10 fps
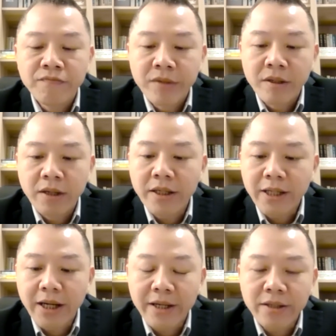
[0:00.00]
this
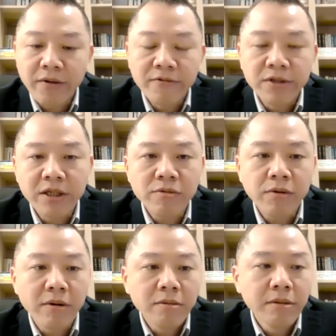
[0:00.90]
kind of
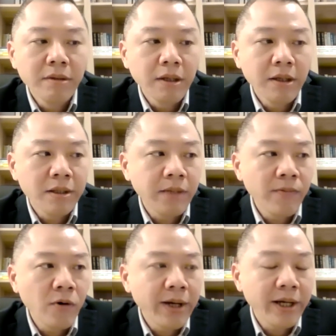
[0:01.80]
zero
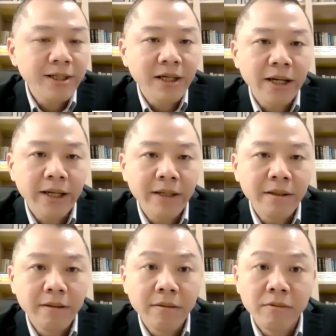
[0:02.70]
diplomatic
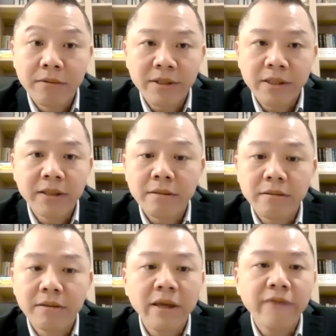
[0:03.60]
tie was
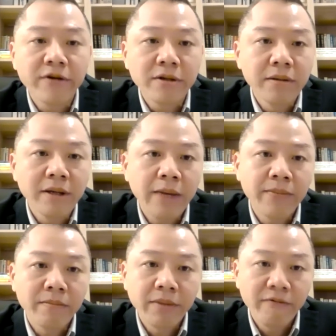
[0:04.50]
never
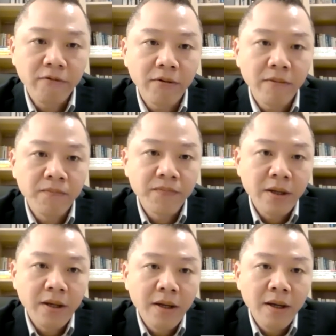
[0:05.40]
happened before.
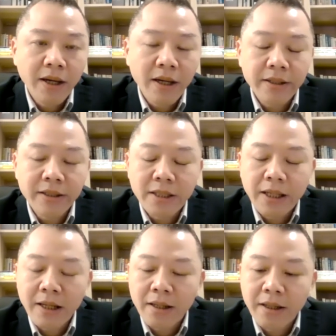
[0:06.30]
And
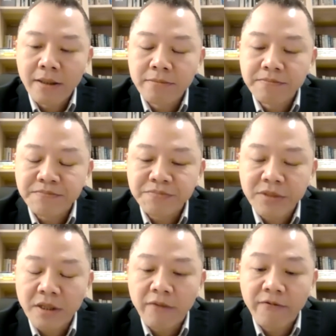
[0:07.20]

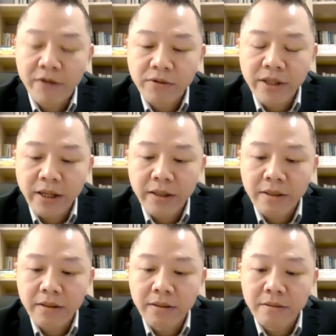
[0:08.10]
if it
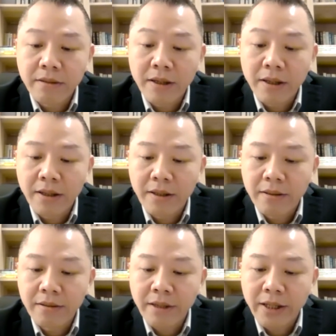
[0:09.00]
really
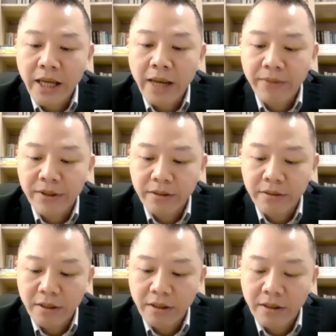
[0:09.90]
does
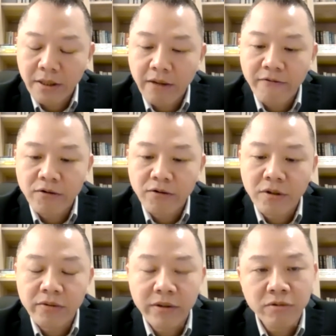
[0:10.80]
happen in the near future,
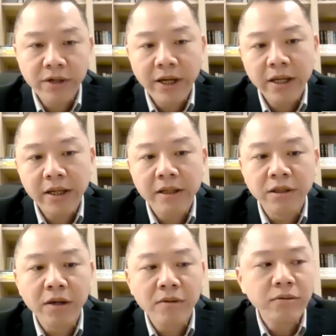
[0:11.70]
it will create a
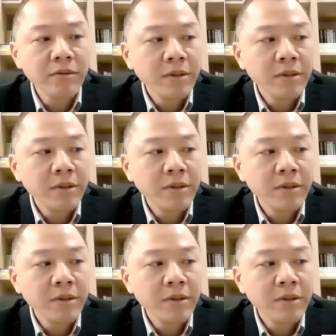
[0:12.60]
new